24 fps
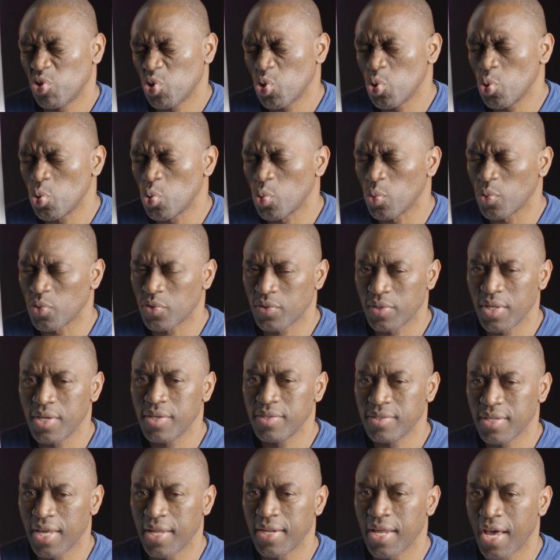tools,
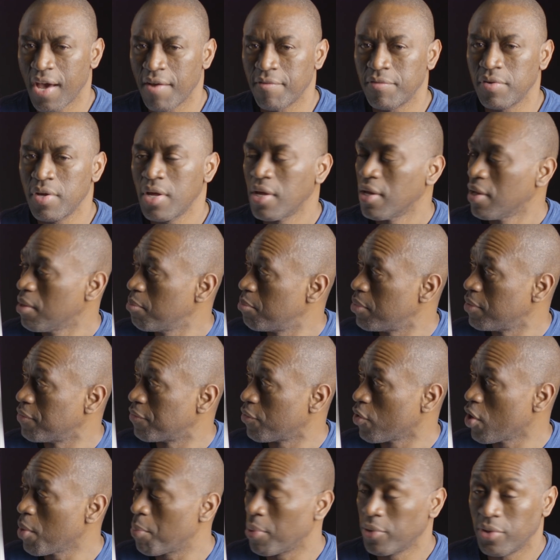things that have been
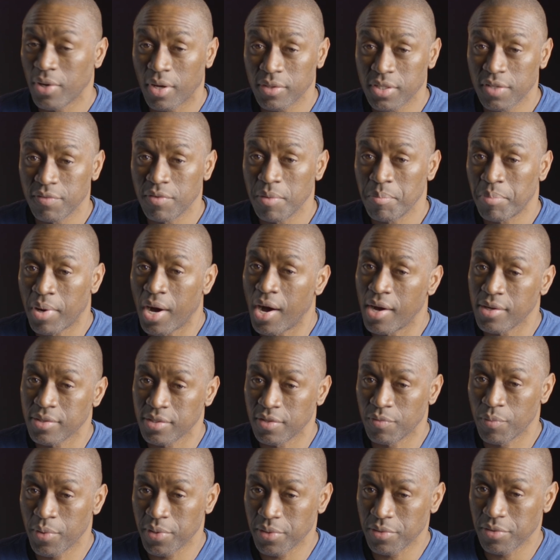very productive and
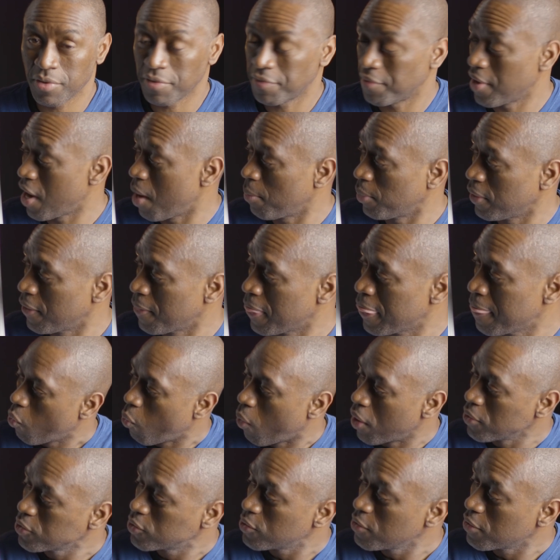positive within your family.
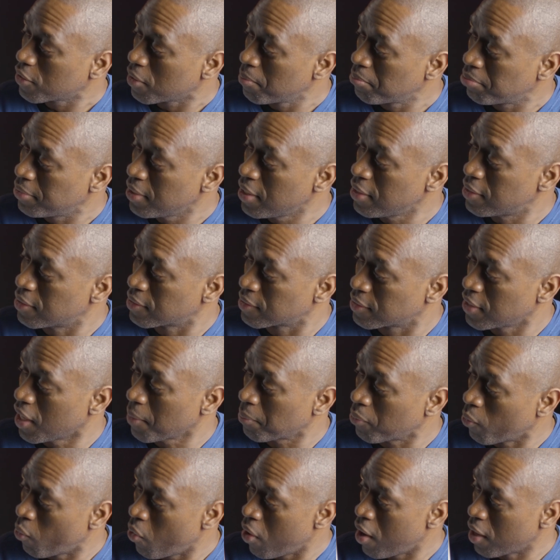Once you complete
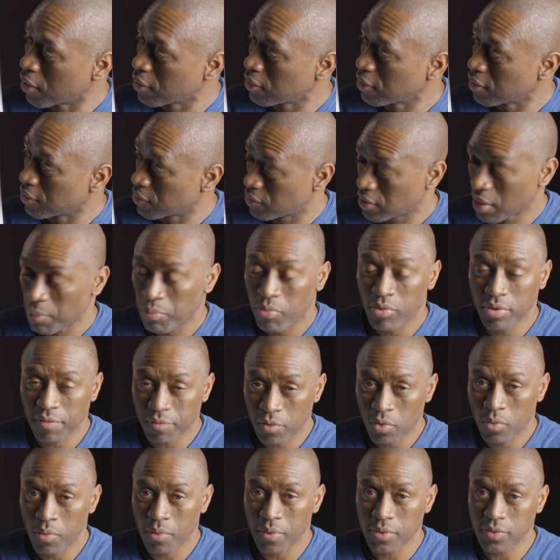step 1, and step 1, of
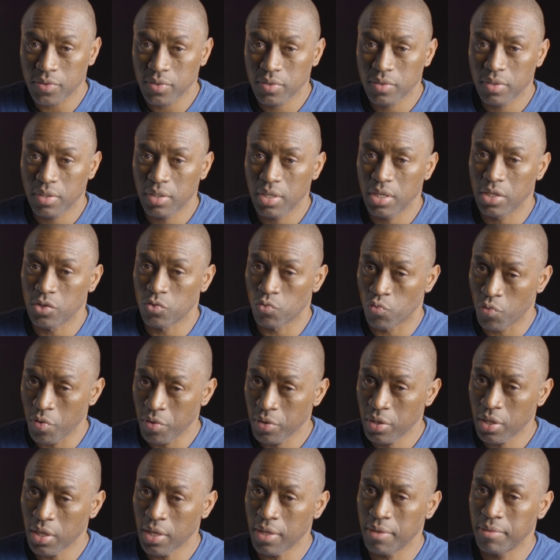course, is
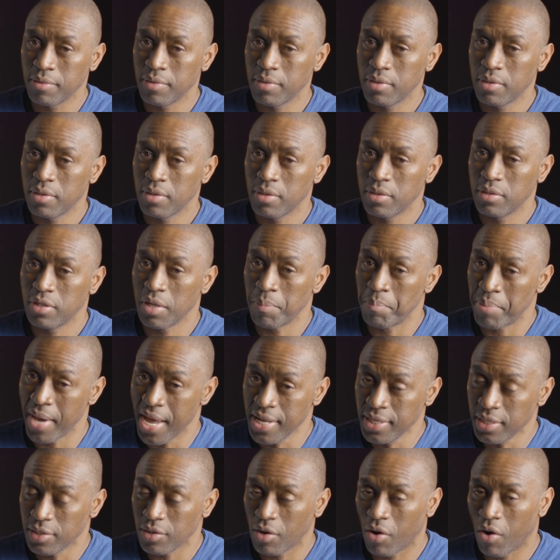really
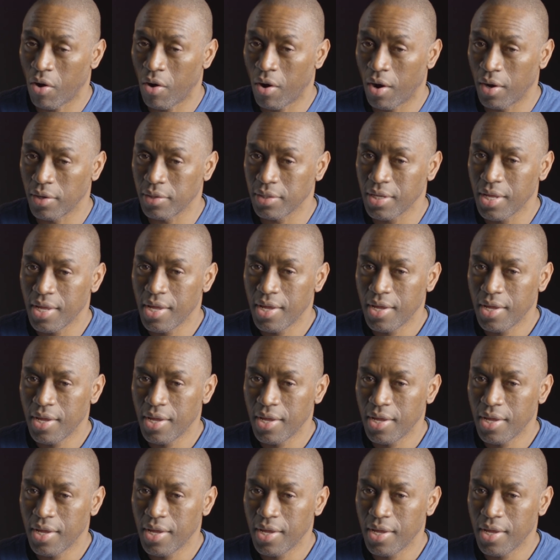dependent on